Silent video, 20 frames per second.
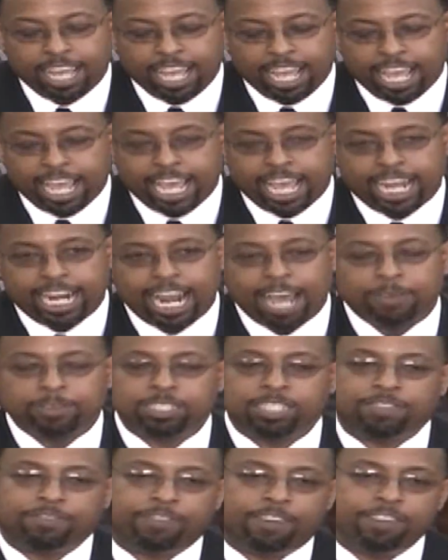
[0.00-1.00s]
And that
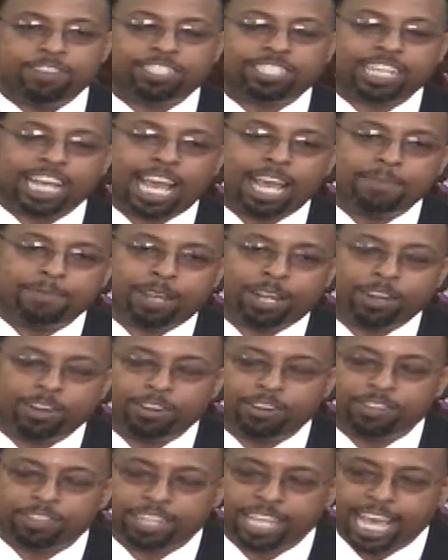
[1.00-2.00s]
was the first time I
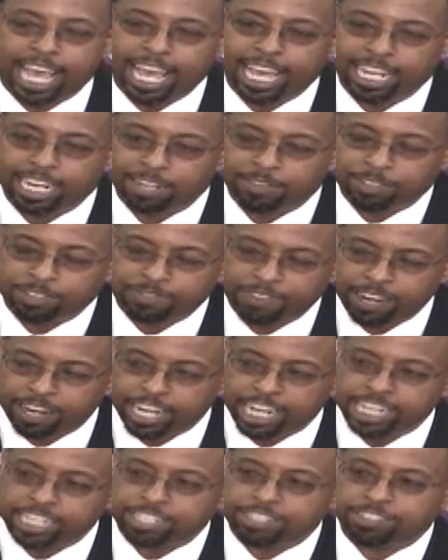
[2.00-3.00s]
heard that, and it was
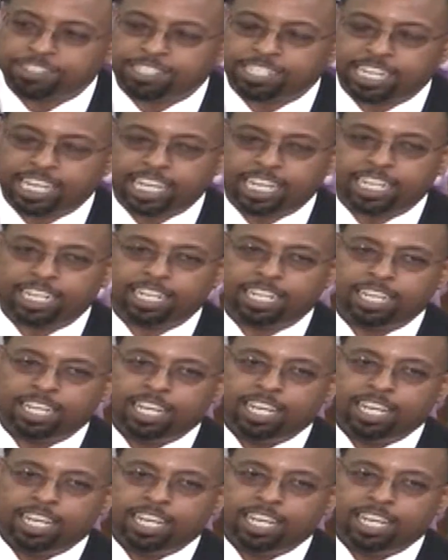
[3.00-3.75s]
very interesting